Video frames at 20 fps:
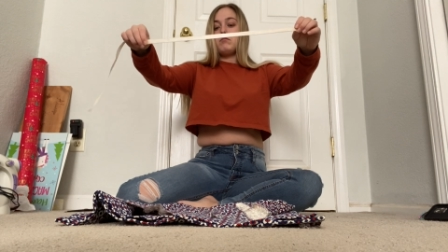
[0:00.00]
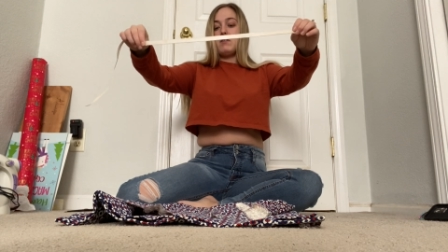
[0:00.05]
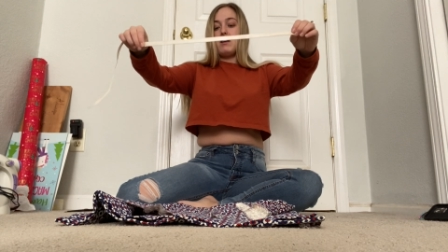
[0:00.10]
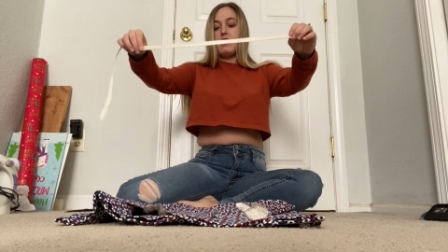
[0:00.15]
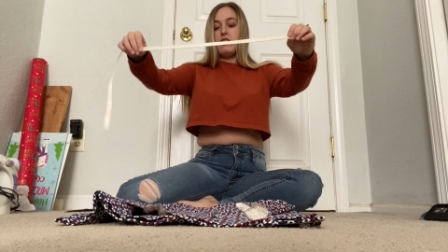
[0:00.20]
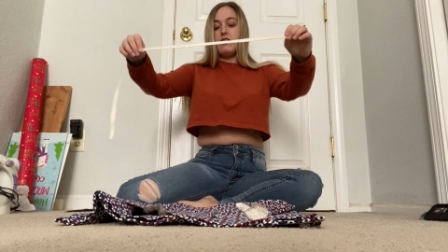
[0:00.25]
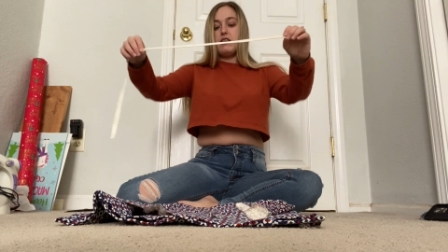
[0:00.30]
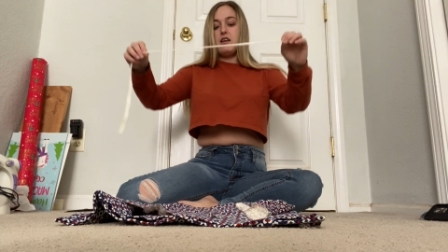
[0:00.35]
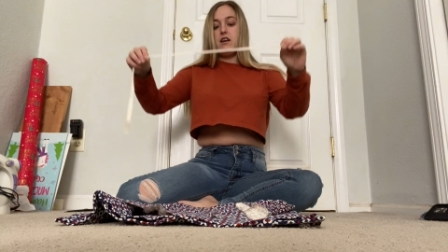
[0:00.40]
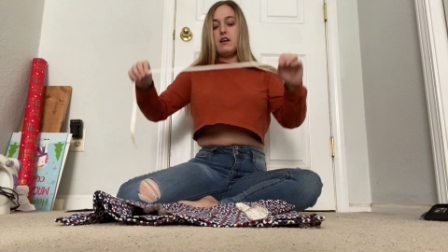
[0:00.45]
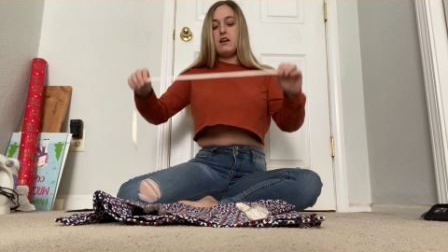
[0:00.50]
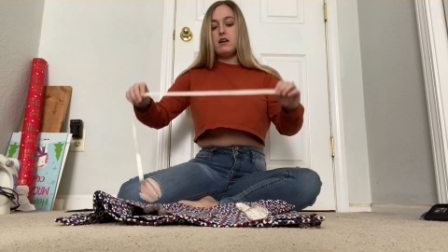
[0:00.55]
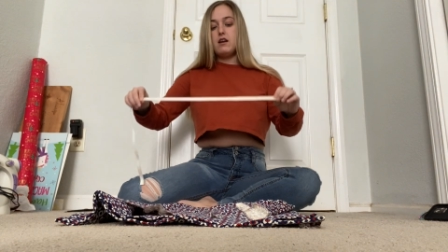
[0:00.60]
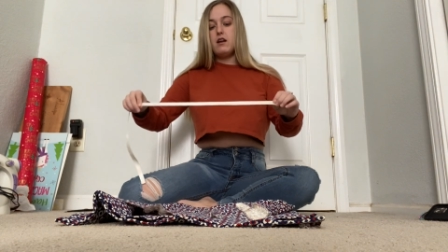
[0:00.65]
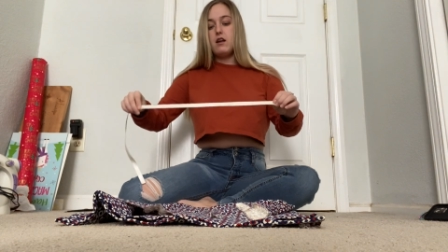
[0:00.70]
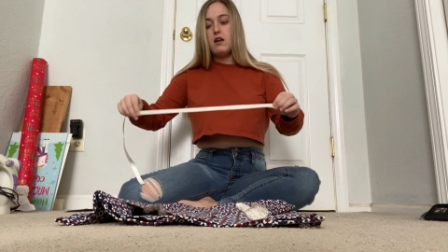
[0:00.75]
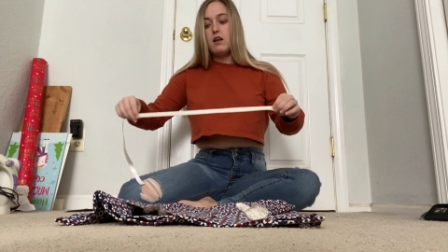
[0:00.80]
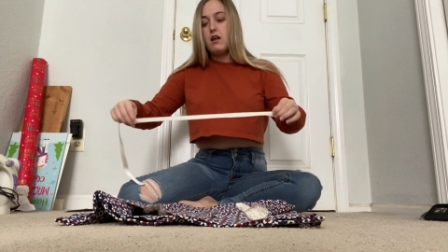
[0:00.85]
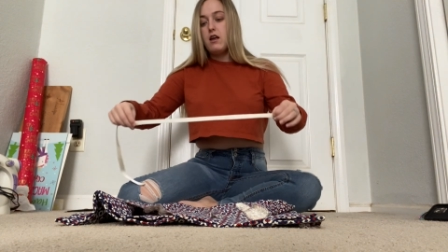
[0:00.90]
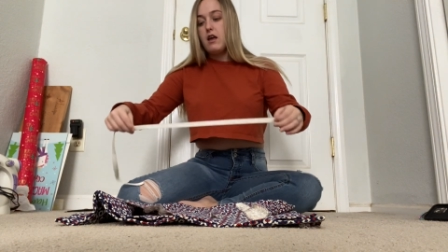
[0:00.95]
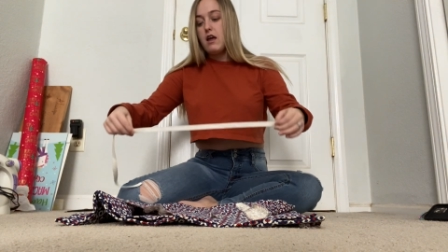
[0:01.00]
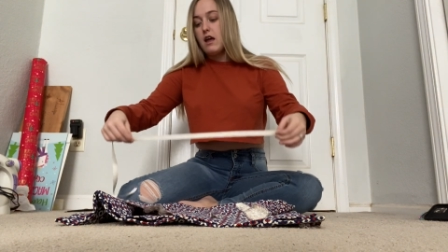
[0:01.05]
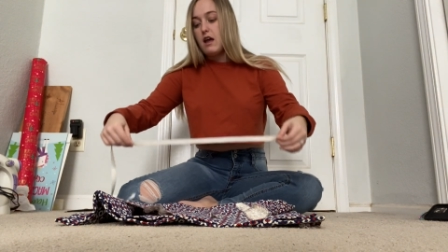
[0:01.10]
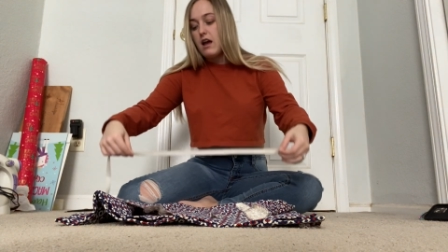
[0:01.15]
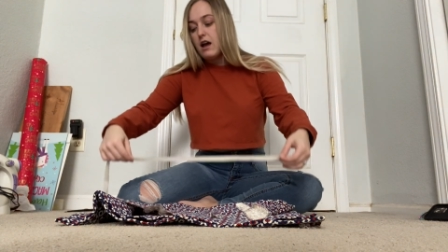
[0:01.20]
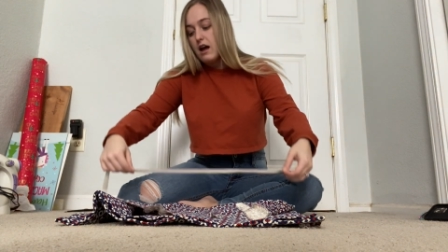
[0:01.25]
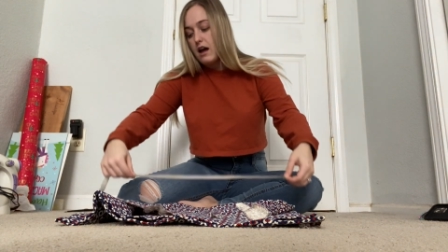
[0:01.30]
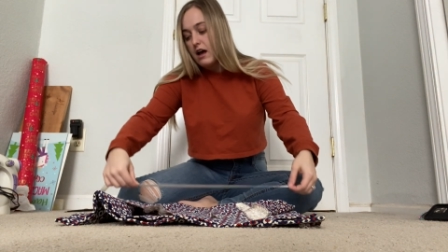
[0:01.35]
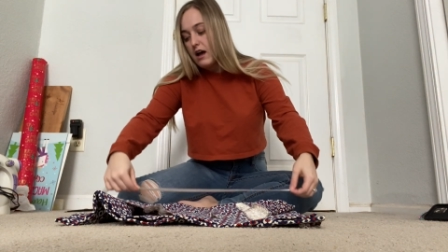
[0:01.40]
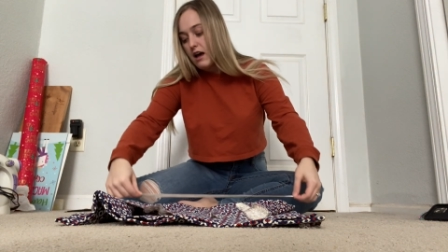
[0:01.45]
And then
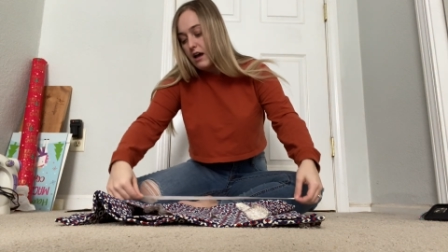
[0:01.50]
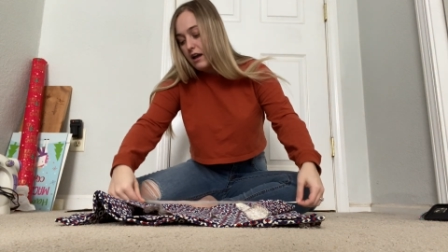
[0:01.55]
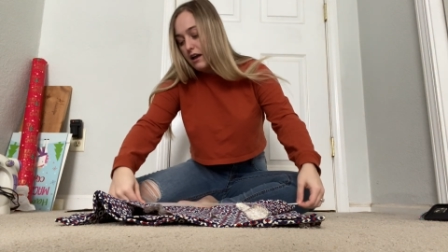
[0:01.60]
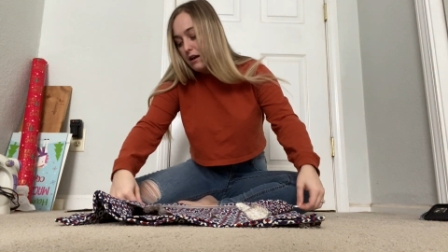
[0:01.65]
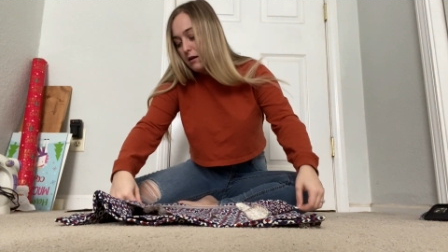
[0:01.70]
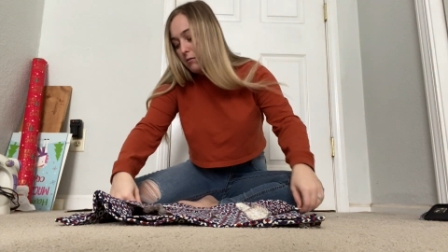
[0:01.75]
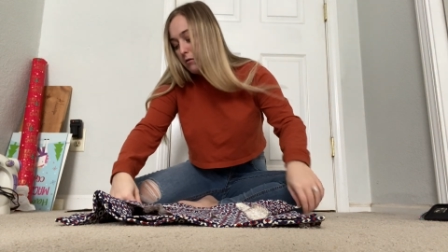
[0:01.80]
I am